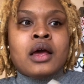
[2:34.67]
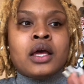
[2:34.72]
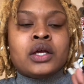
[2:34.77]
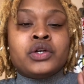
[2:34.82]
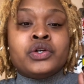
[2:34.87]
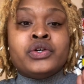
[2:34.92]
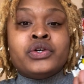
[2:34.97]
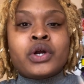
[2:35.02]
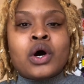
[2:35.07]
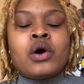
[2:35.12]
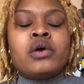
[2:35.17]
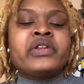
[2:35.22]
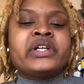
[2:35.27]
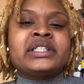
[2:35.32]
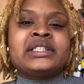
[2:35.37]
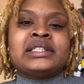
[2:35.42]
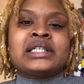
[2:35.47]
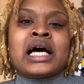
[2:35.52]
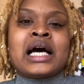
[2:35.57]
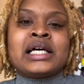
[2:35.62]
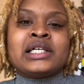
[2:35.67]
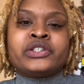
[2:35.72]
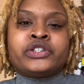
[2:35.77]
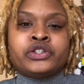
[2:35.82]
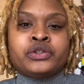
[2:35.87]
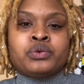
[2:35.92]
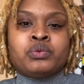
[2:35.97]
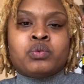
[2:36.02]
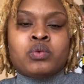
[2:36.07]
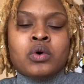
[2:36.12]
know the size
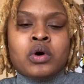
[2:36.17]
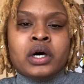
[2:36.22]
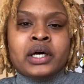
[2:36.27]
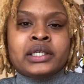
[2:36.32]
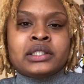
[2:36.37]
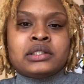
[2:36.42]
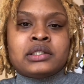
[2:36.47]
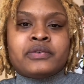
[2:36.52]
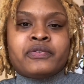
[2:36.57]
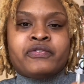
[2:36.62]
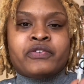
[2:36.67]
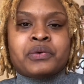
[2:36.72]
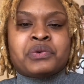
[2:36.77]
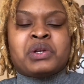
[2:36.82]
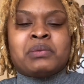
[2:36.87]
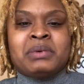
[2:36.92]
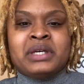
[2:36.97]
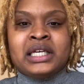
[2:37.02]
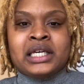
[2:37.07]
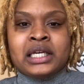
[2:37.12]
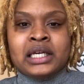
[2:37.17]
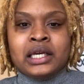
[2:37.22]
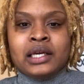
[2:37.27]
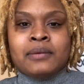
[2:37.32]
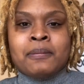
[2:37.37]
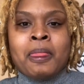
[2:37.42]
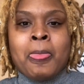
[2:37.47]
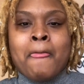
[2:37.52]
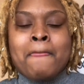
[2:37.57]
you want from the beginning,